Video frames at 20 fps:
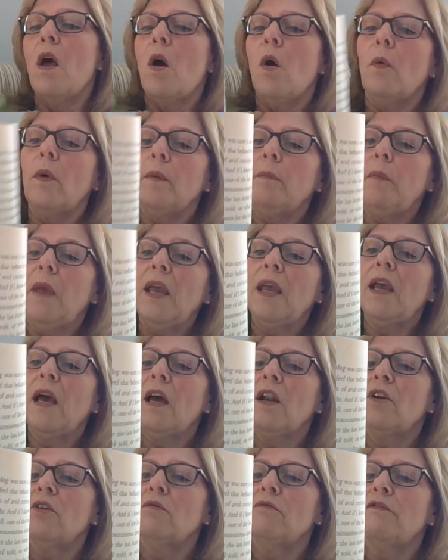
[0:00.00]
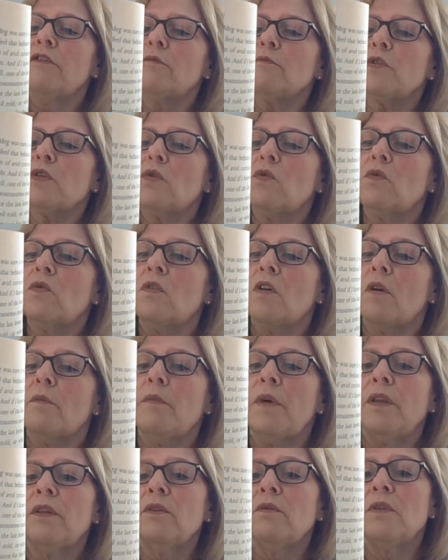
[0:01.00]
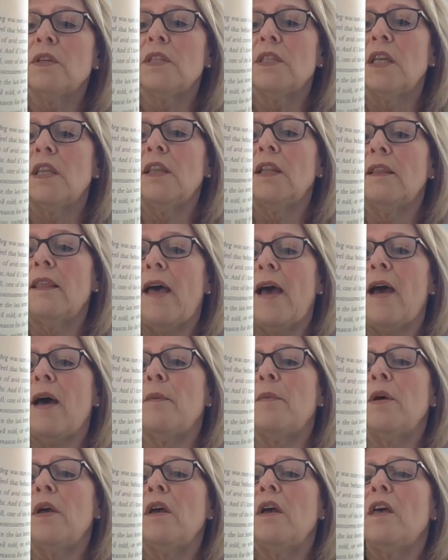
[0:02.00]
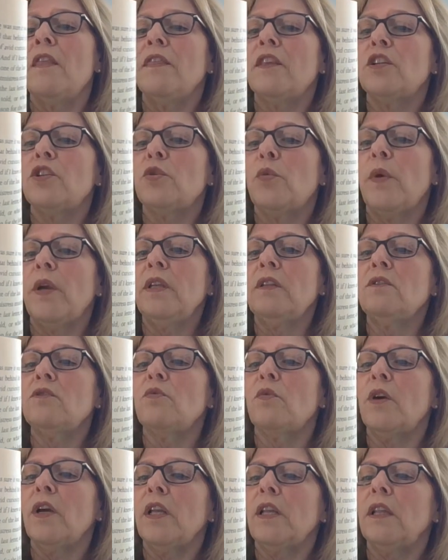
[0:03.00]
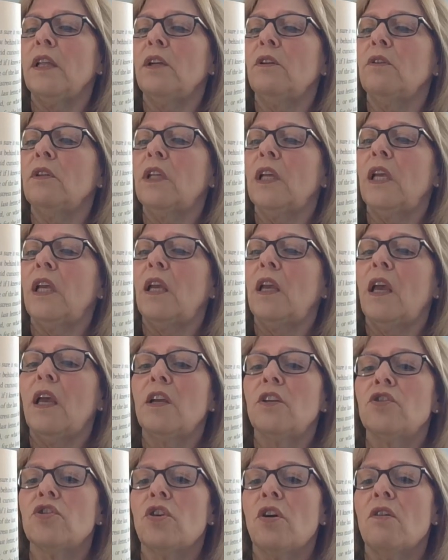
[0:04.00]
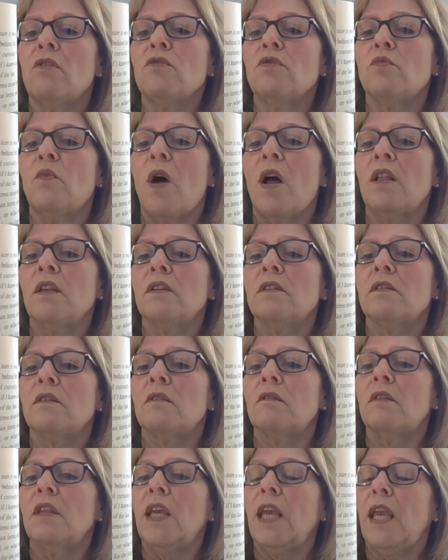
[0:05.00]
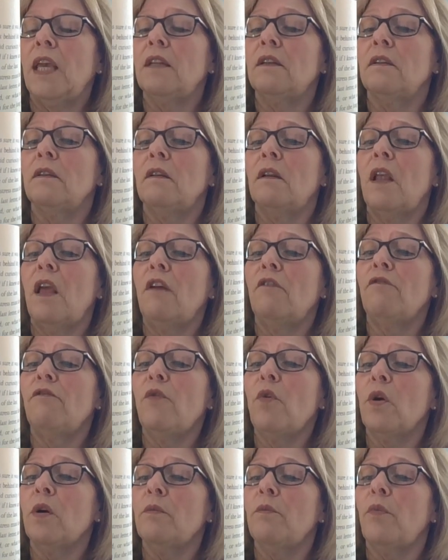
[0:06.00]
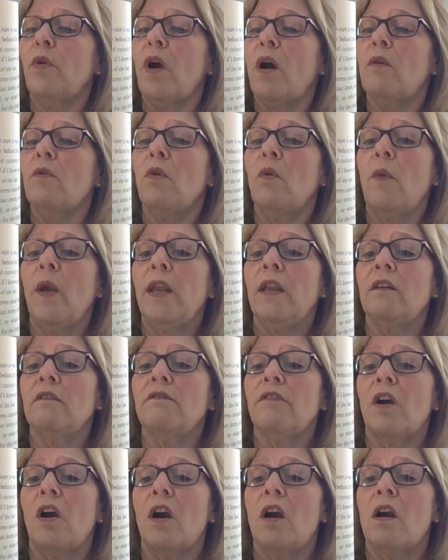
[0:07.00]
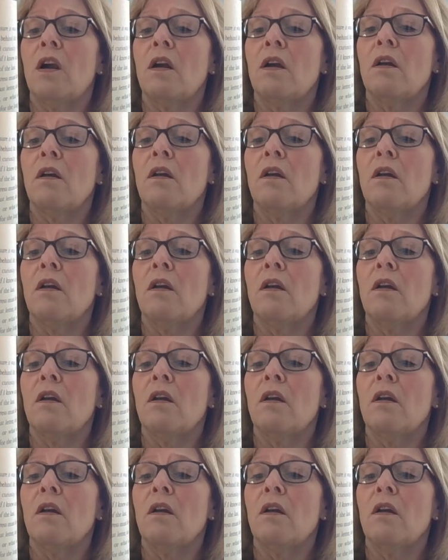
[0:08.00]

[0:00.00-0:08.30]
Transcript: When Meg got home from school, her mother was in the lab. The twins were at Little League, and Charles Wallace, the kitten, and Fortinbras were waiting for her.